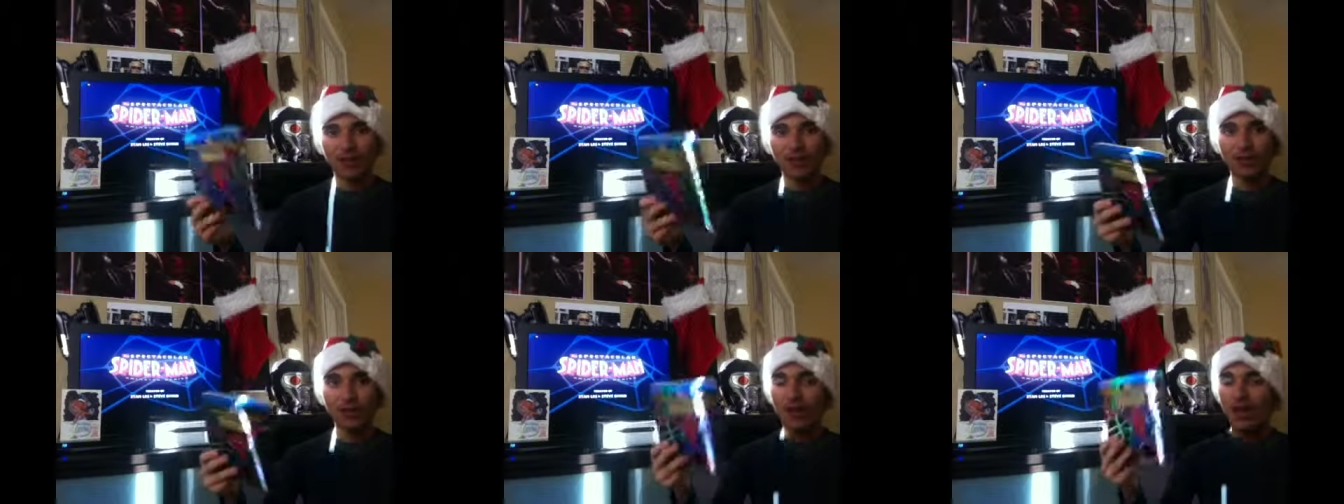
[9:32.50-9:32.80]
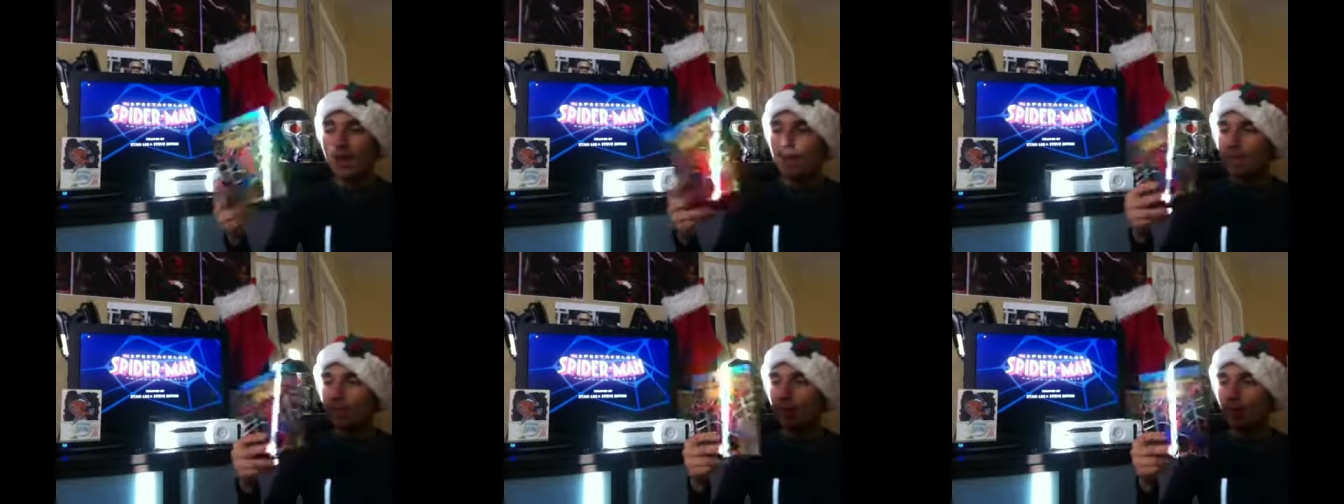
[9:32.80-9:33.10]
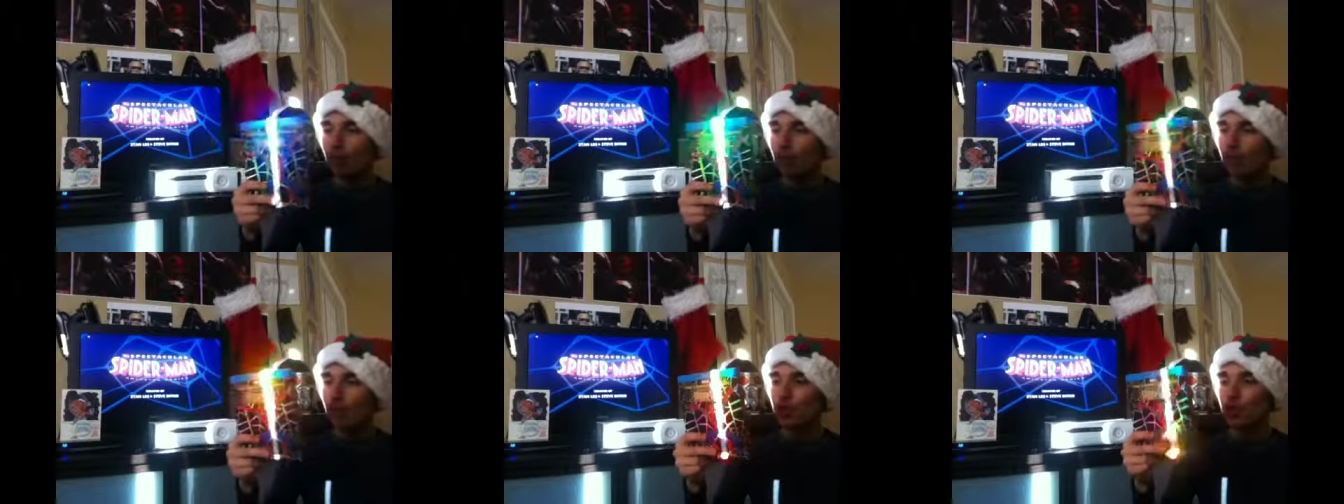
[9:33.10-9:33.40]
But with
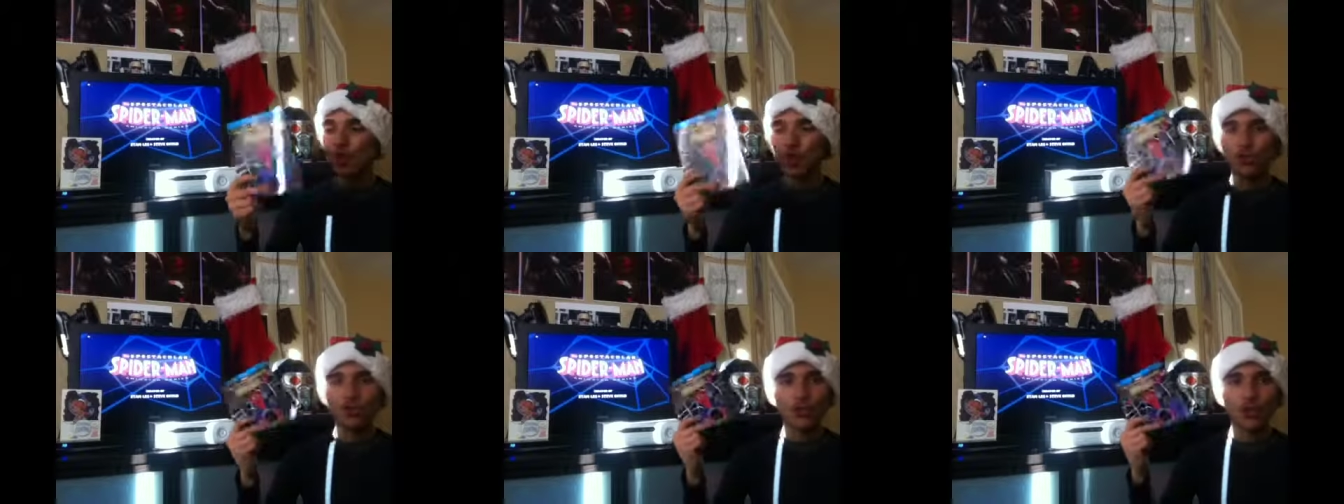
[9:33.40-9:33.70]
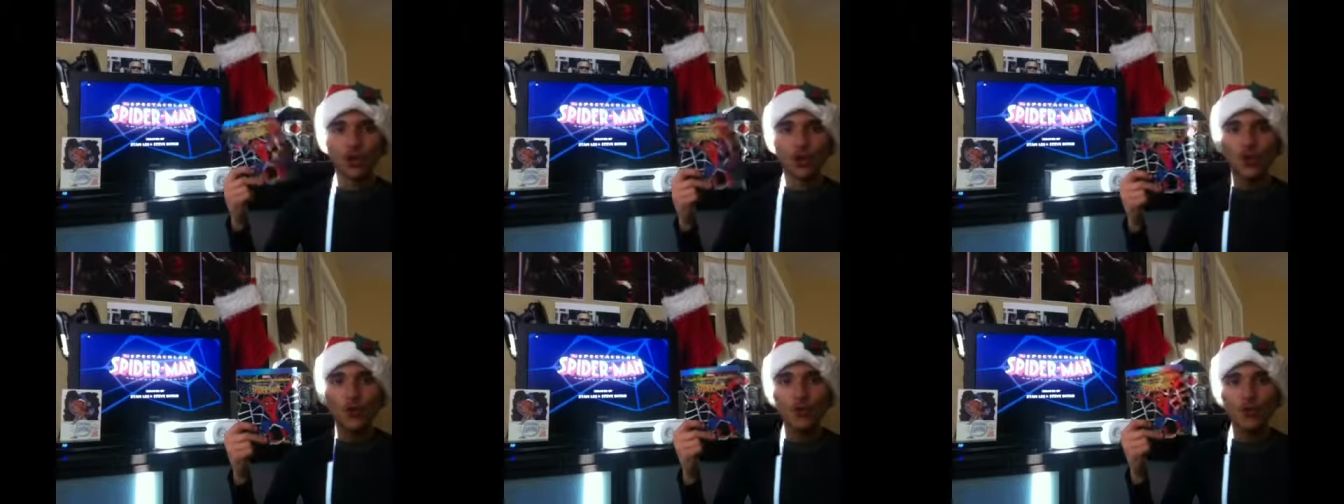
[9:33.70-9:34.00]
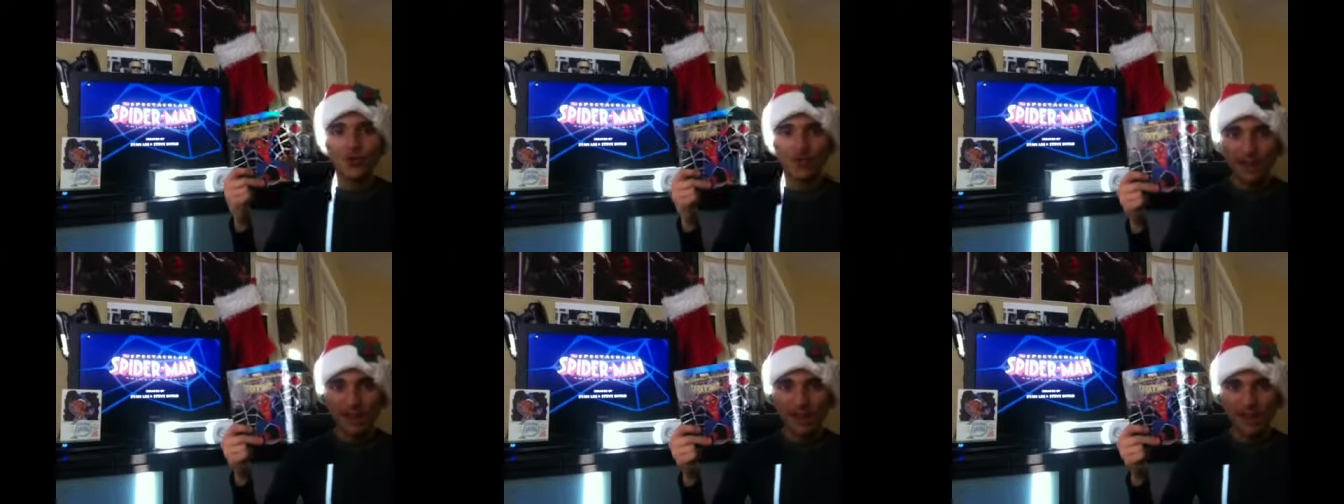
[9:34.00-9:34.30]
just 2
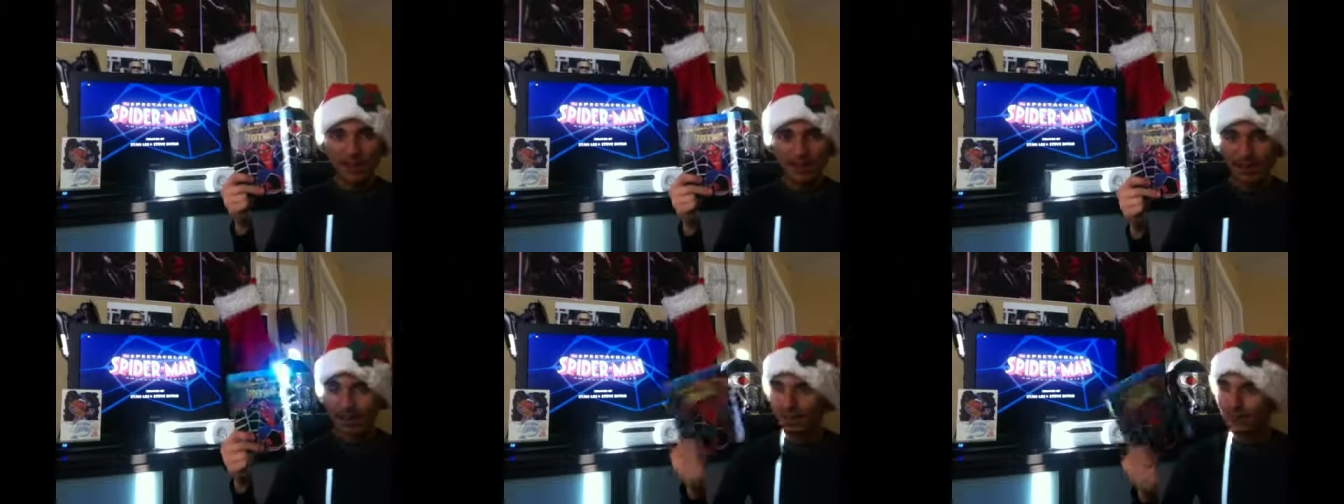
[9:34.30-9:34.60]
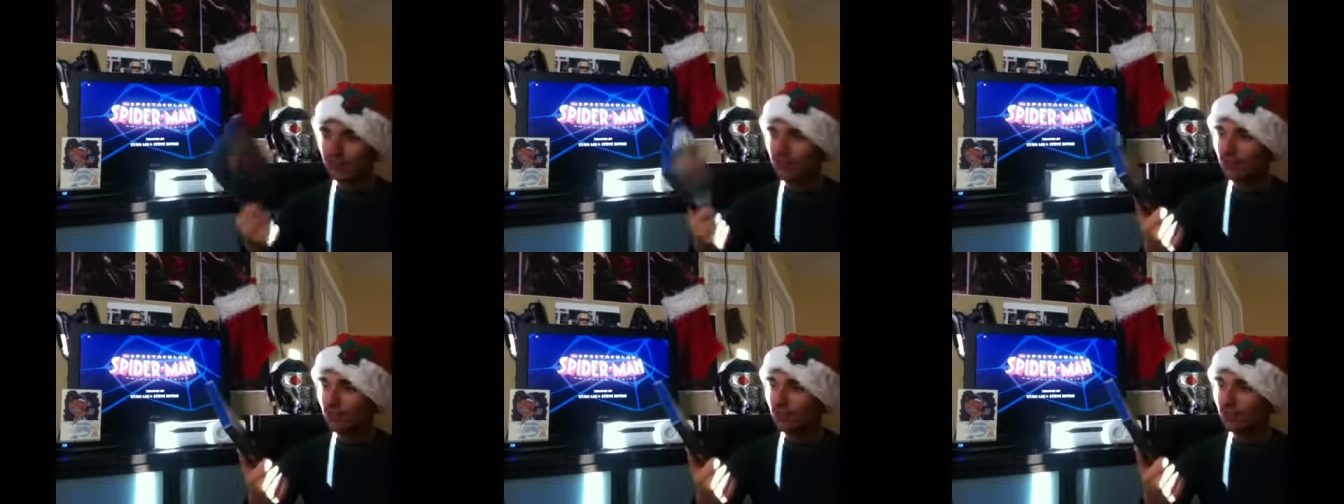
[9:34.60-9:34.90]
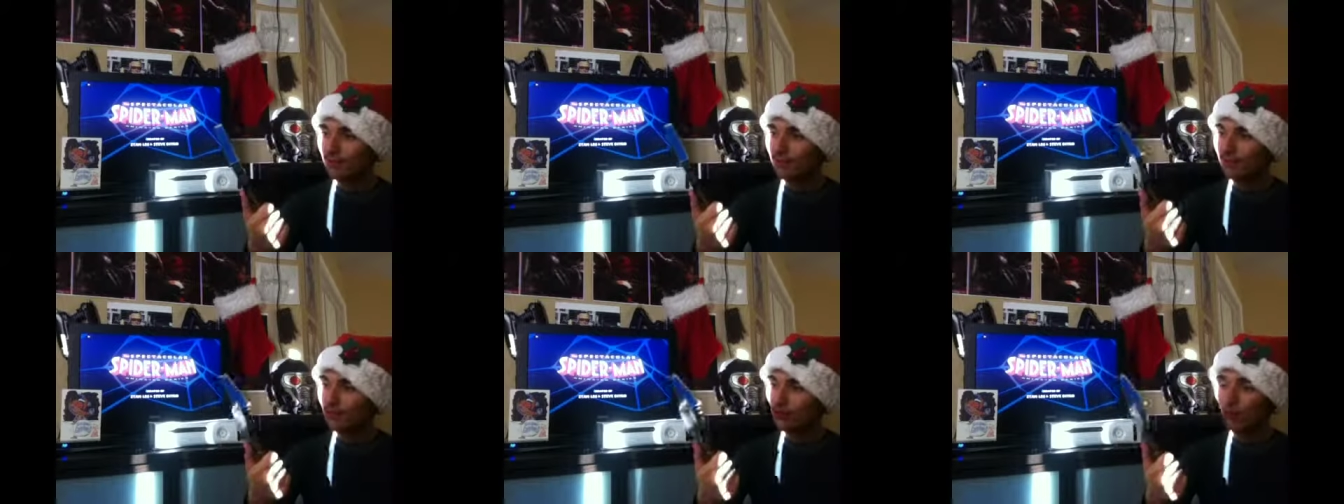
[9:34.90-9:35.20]
seasons,
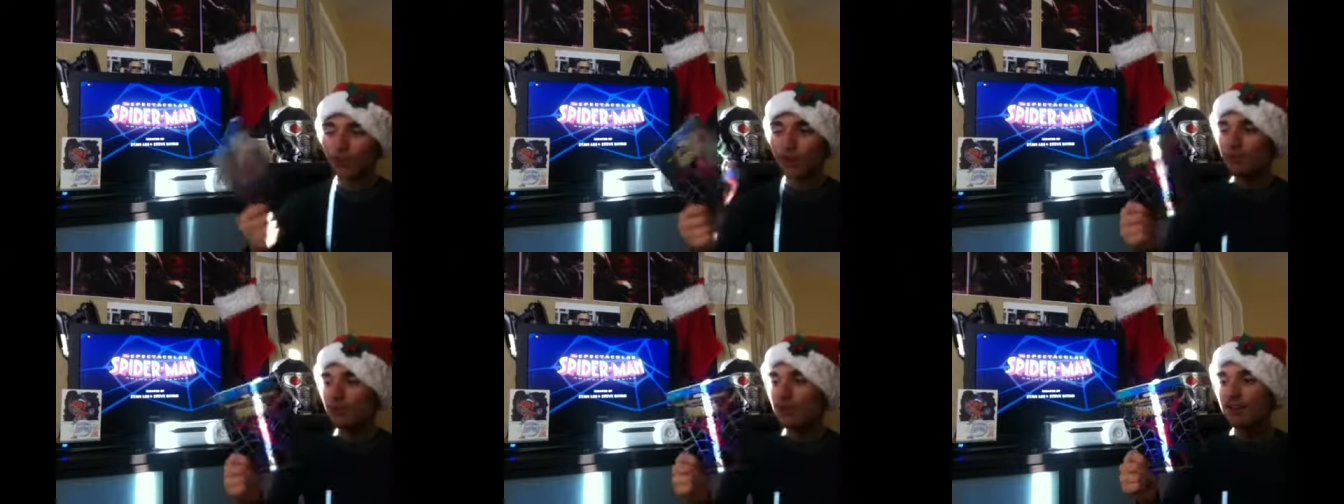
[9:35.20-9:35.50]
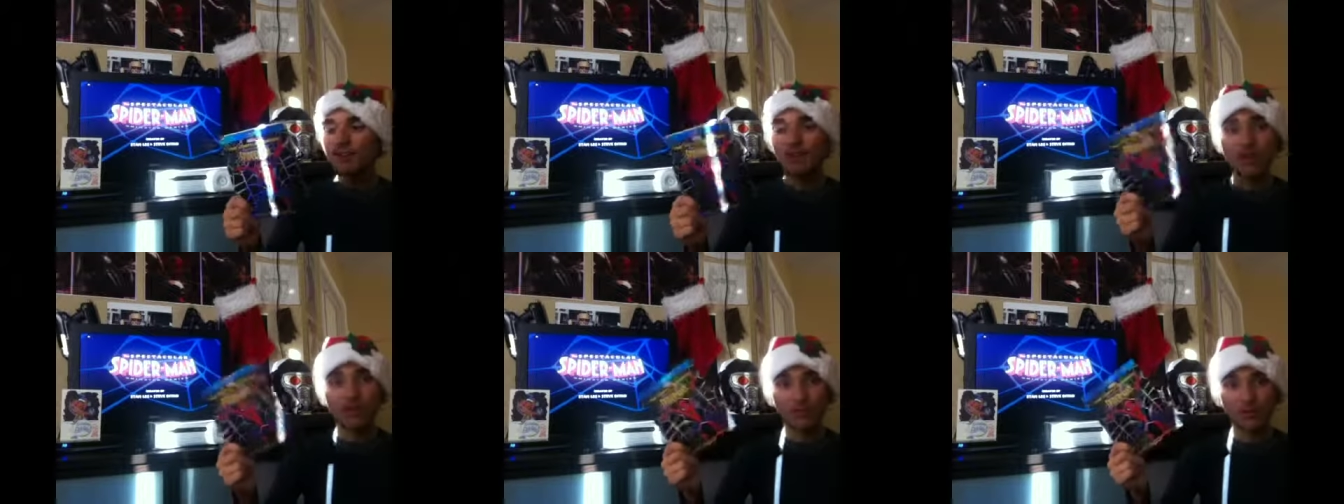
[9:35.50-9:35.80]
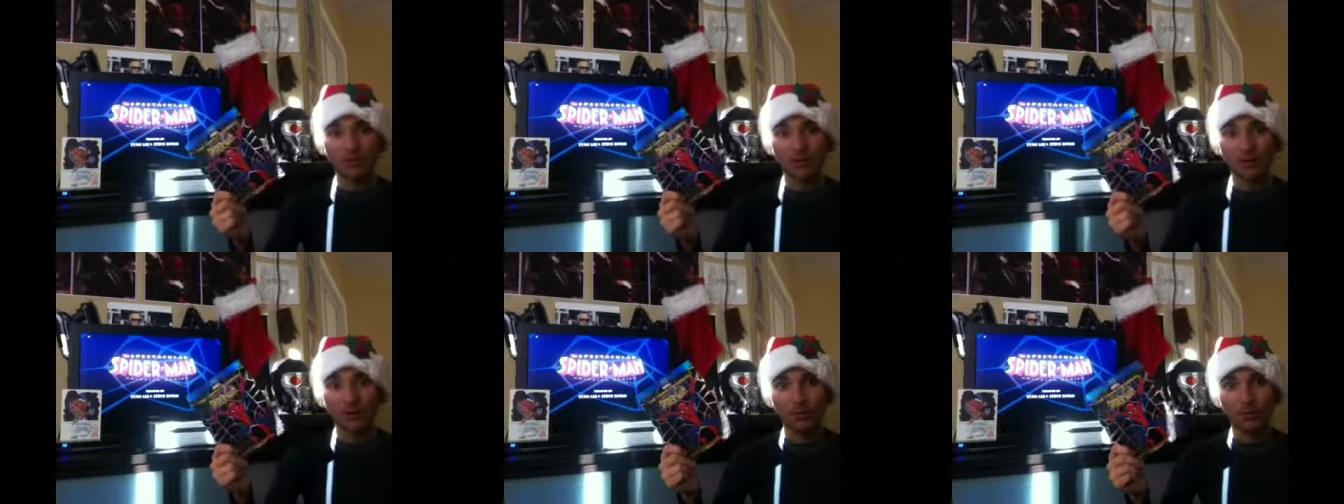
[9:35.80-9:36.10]
26
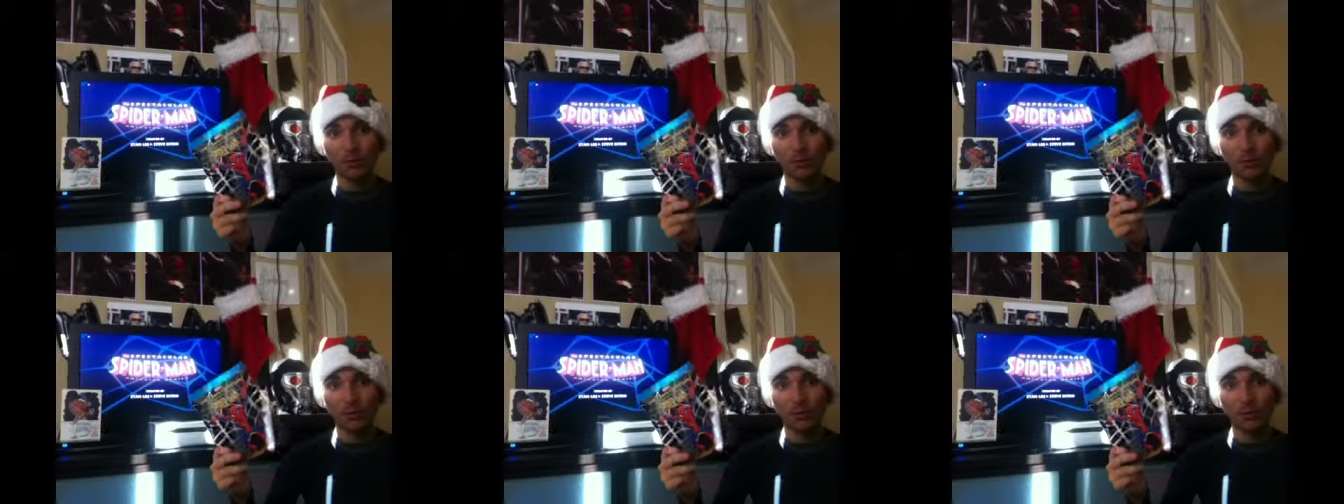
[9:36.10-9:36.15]
episodes,